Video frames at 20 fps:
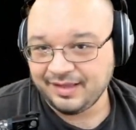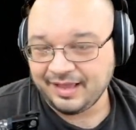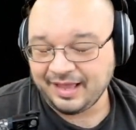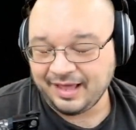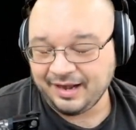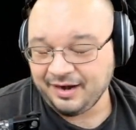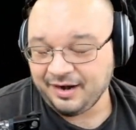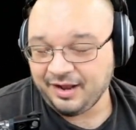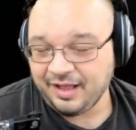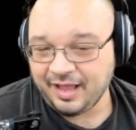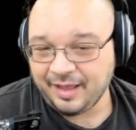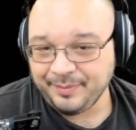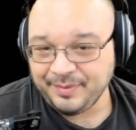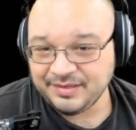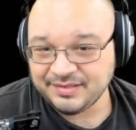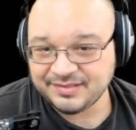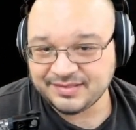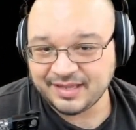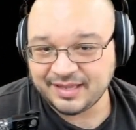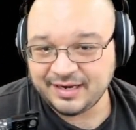I don't know. I'm
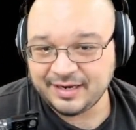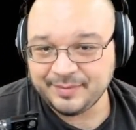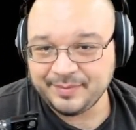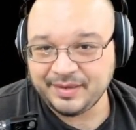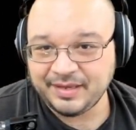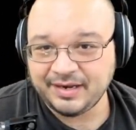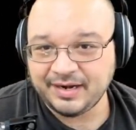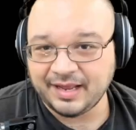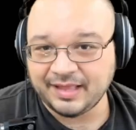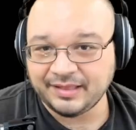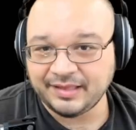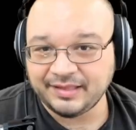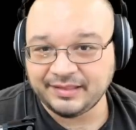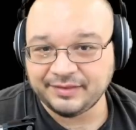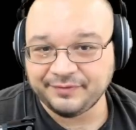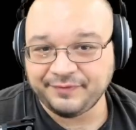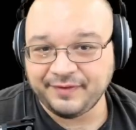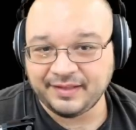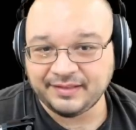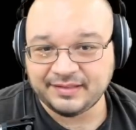excited, man. I like
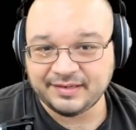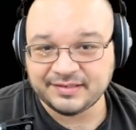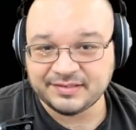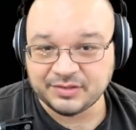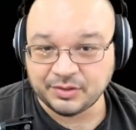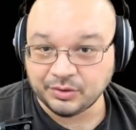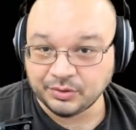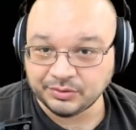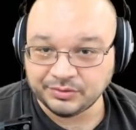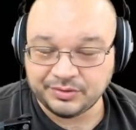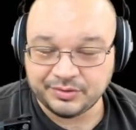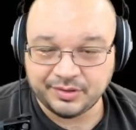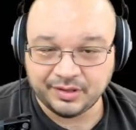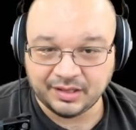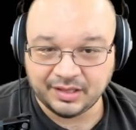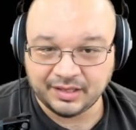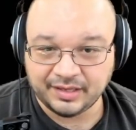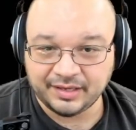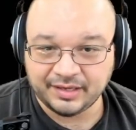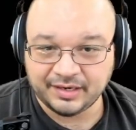the fact that it's a whole new
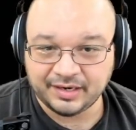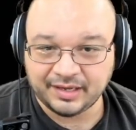client.